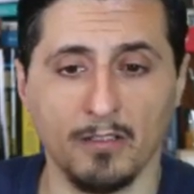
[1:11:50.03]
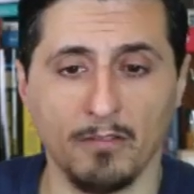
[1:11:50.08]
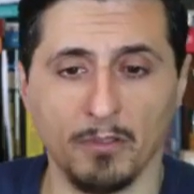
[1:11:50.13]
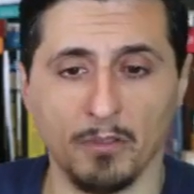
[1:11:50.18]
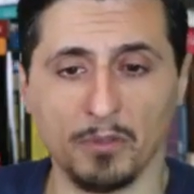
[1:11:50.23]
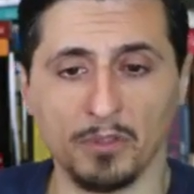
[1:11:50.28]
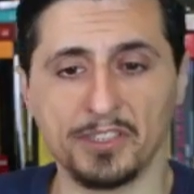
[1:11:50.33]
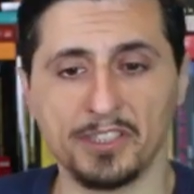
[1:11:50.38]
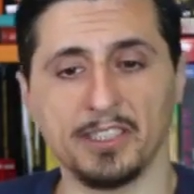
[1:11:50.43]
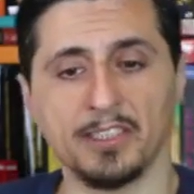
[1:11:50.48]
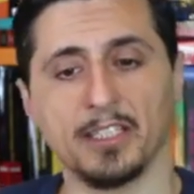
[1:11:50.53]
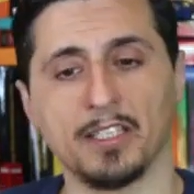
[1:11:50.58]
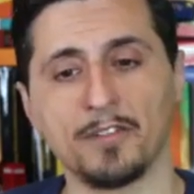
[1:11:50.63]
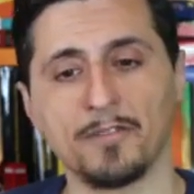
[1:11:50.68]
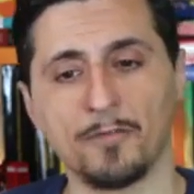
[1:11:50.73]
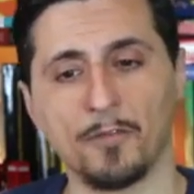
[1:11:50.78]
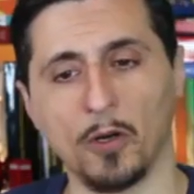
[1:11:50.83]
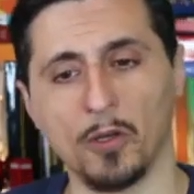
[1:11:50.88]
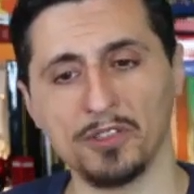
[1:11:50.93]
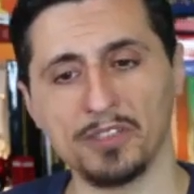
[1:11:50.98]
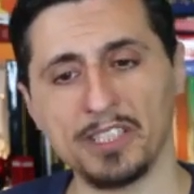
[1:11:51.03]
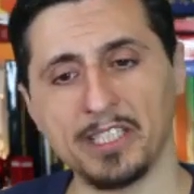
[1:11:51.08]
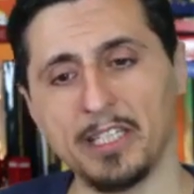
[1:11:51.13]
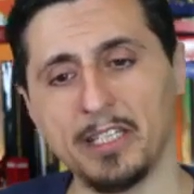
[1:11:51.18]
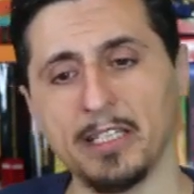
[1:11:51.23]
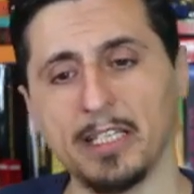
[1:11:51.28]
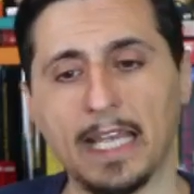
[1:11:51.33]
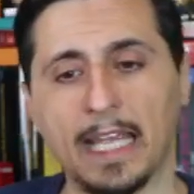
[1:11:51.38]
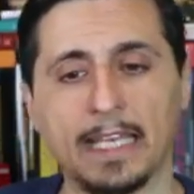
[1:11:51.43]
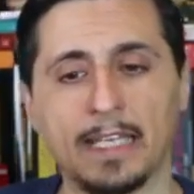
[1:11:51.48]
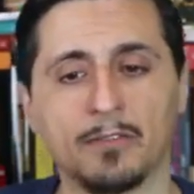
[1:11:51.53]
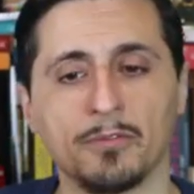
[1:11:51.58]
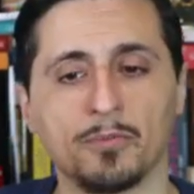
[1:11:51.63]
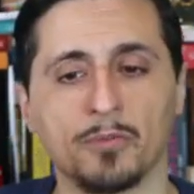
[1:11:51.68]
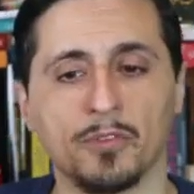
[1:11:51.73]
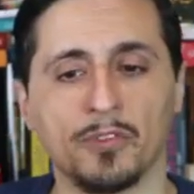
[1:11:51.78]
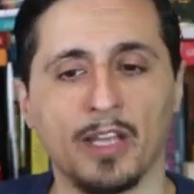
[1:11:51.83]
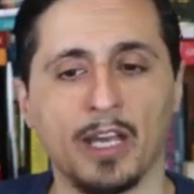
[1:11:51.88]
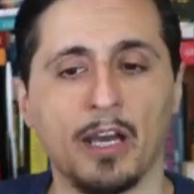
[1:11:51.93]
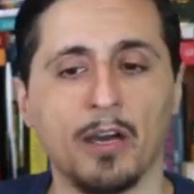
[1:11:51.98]
We will see that it falls here, and it
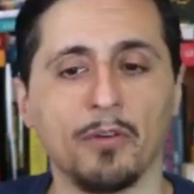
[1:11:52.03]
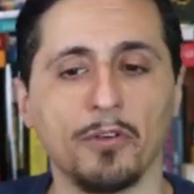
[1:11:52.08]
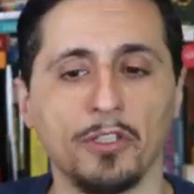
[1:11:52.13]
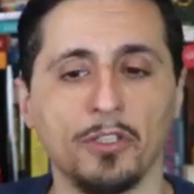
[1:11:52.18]
will now